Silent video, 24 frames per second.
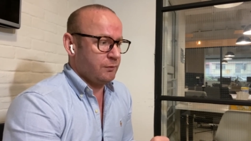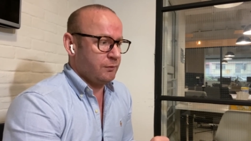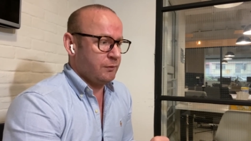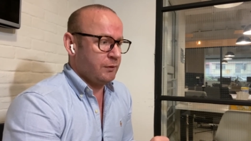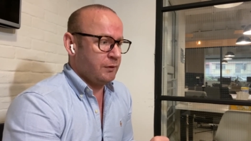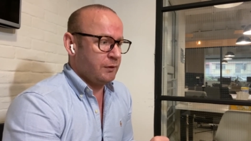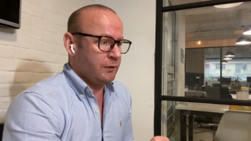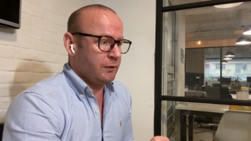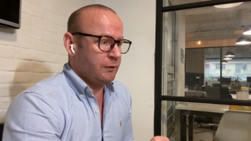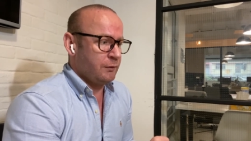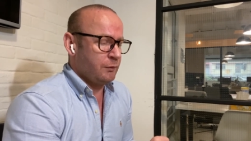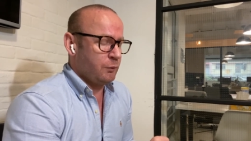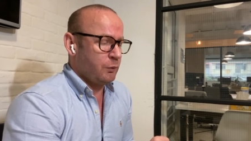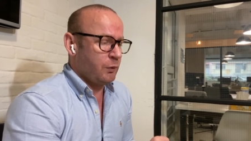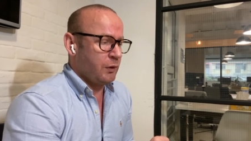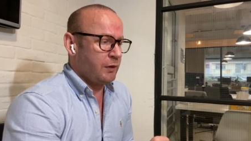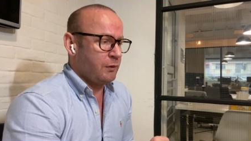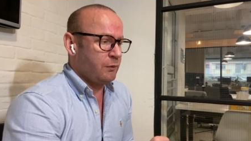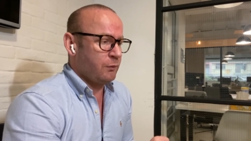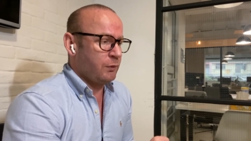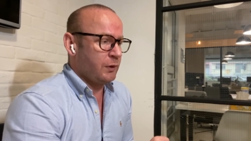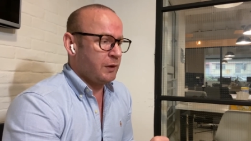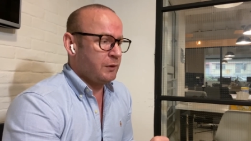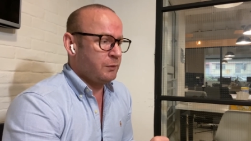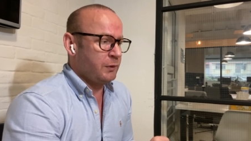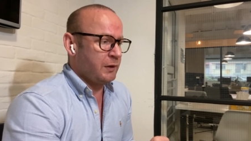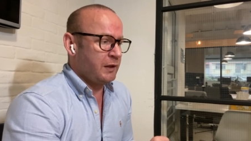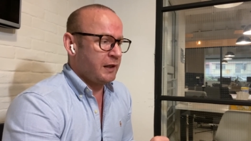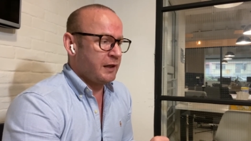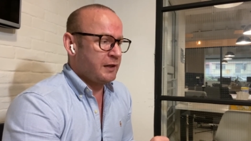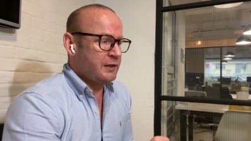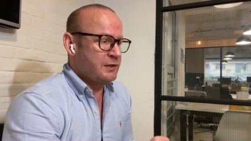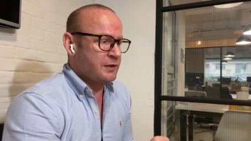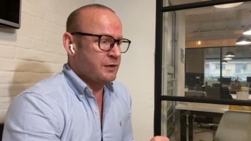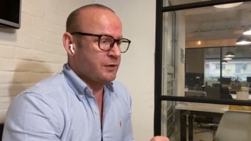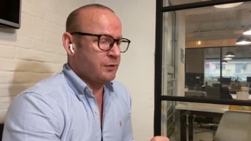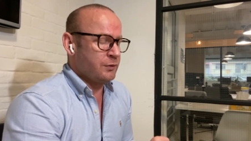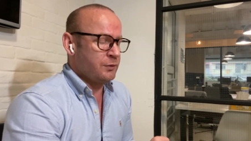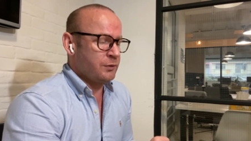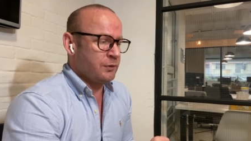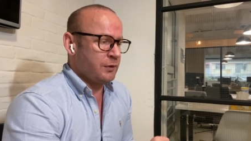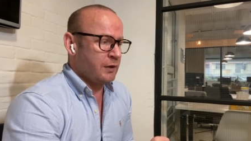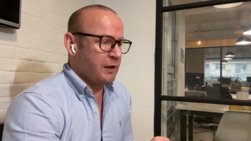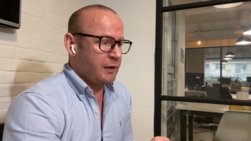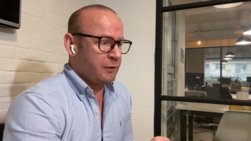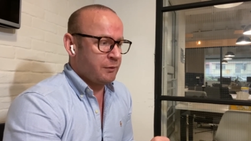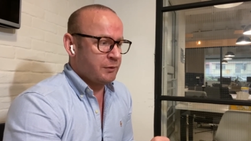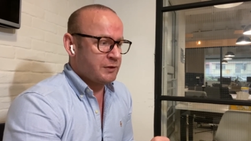What will I do? I
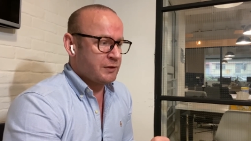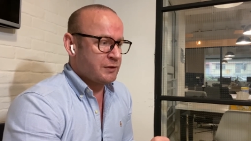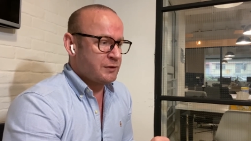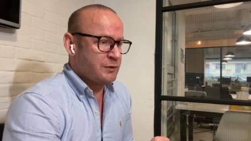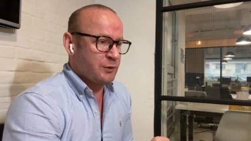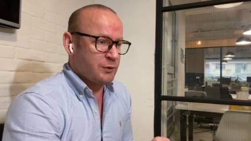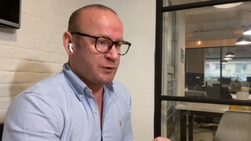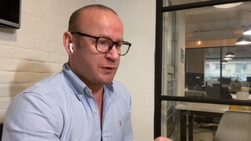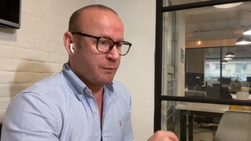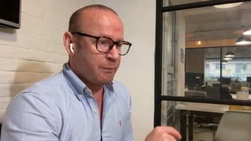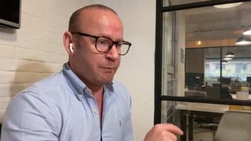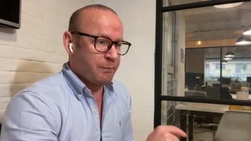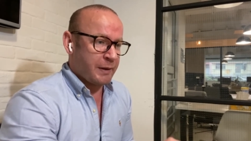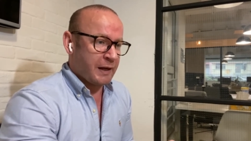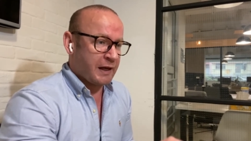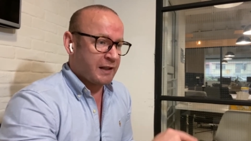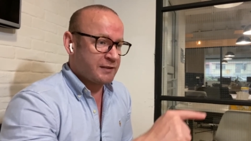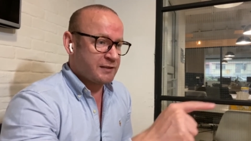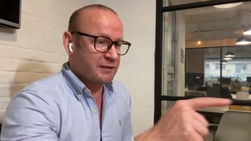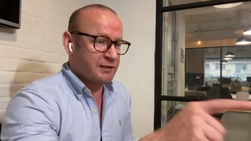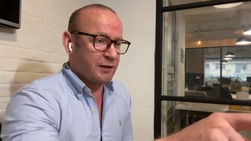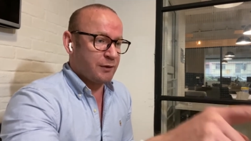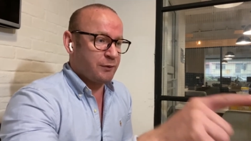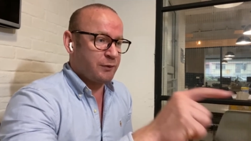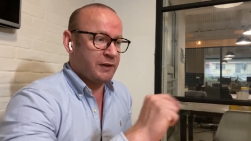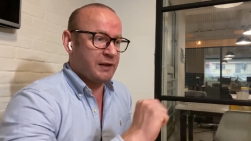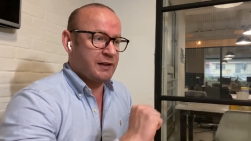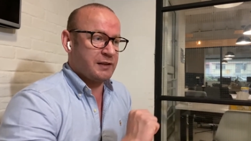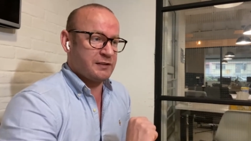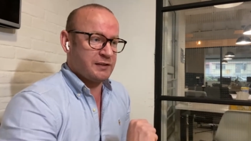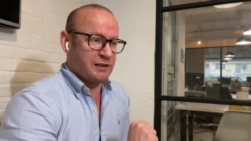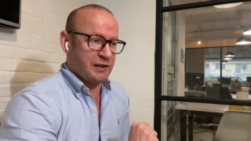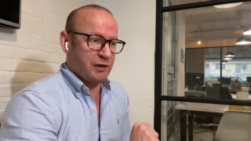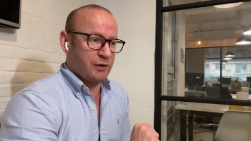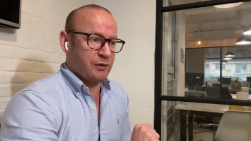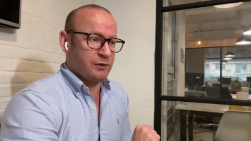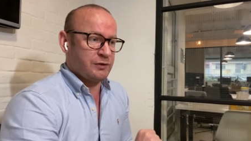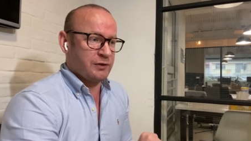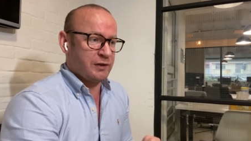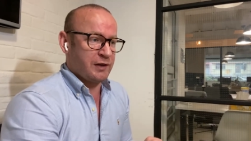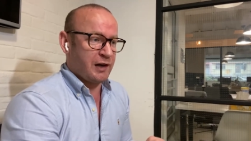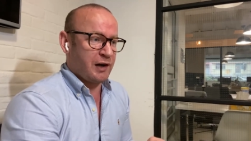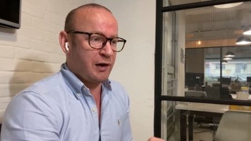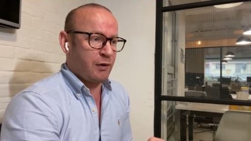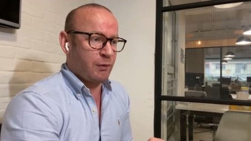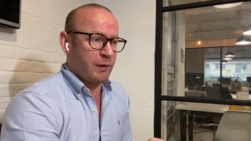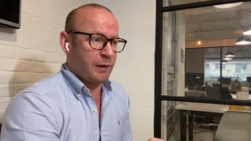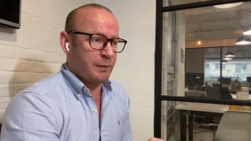will just do some bad stuff in SEO to their
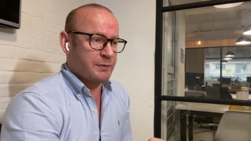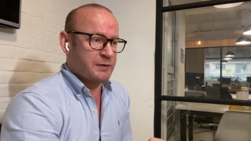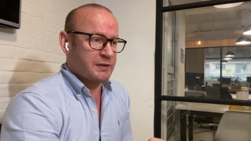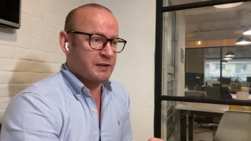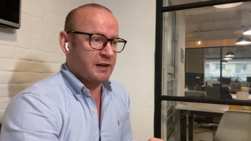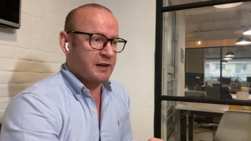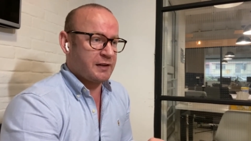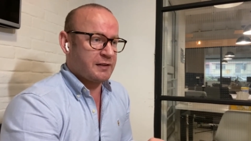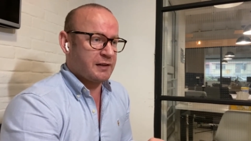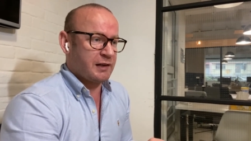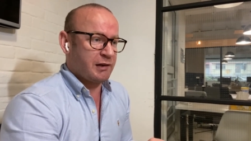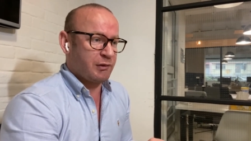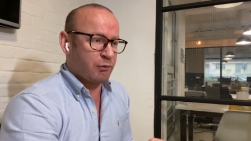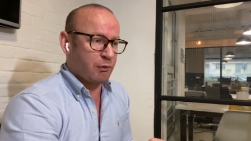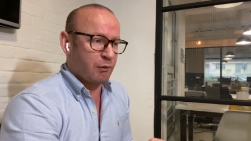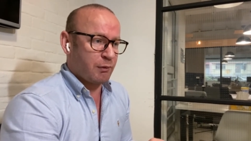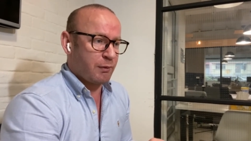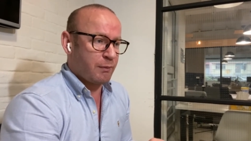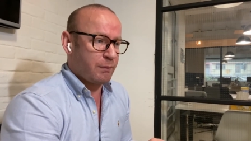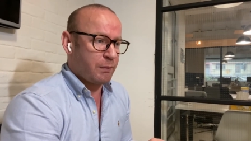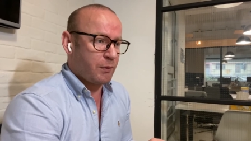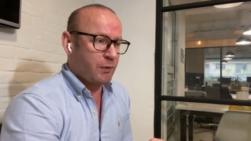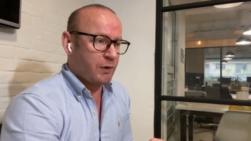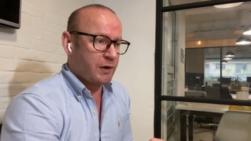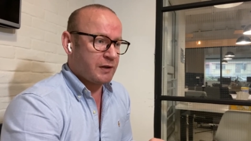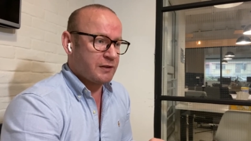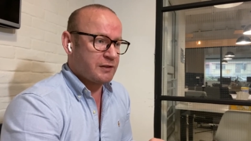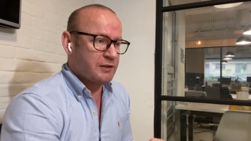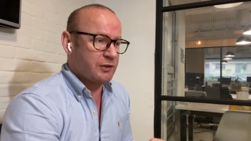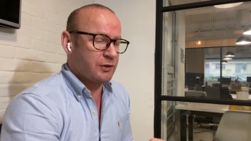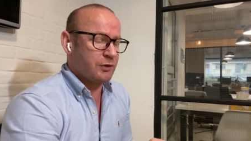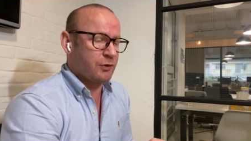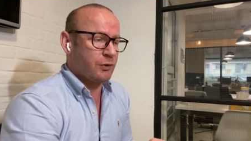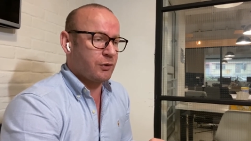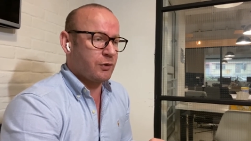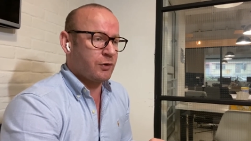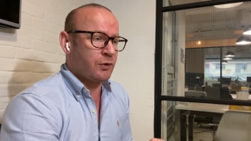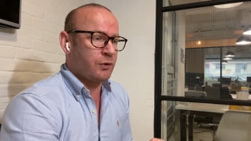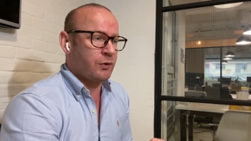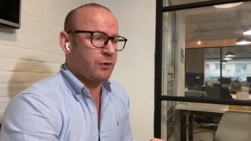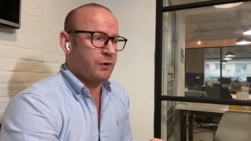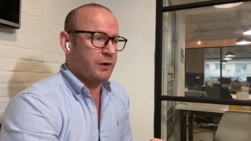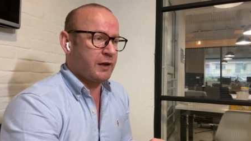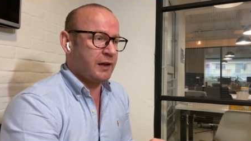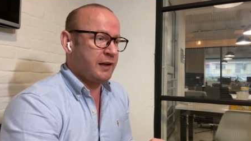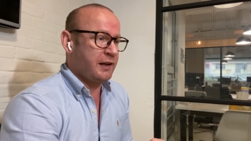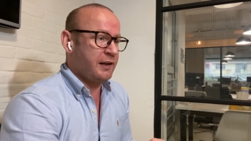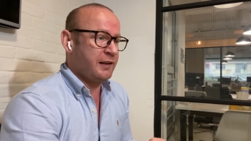website. I will report it to Google,
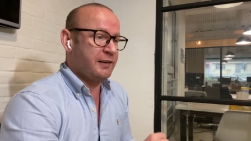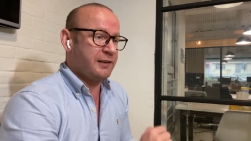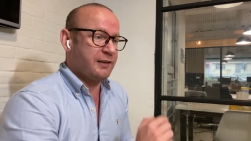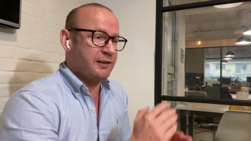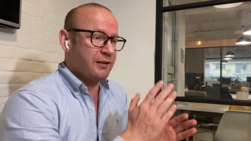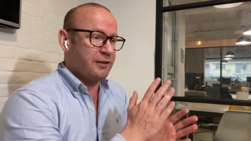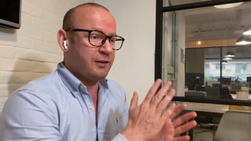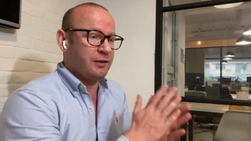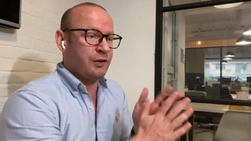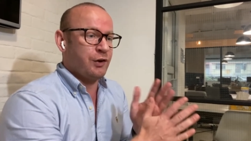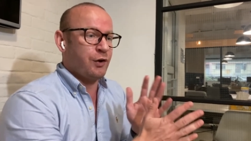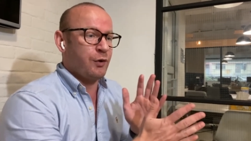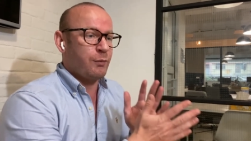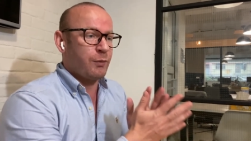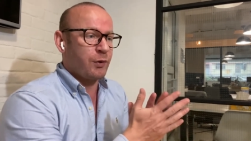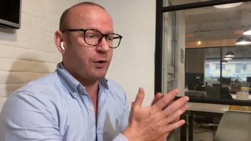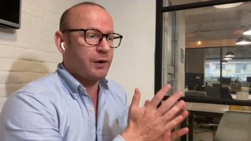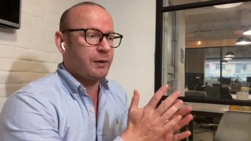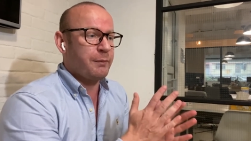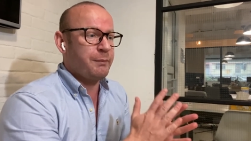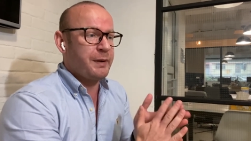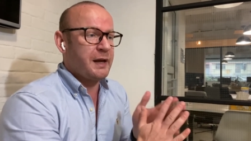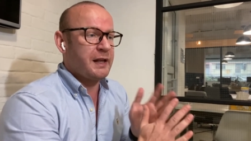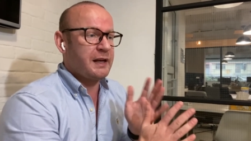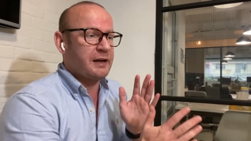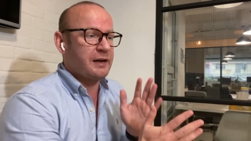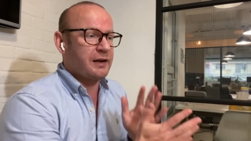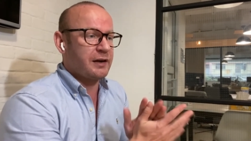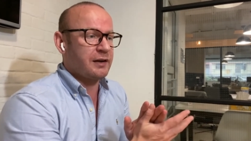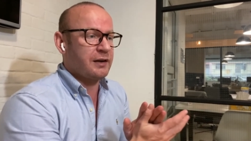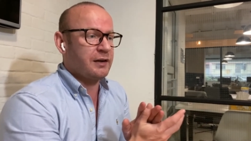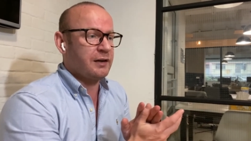and no more competitive.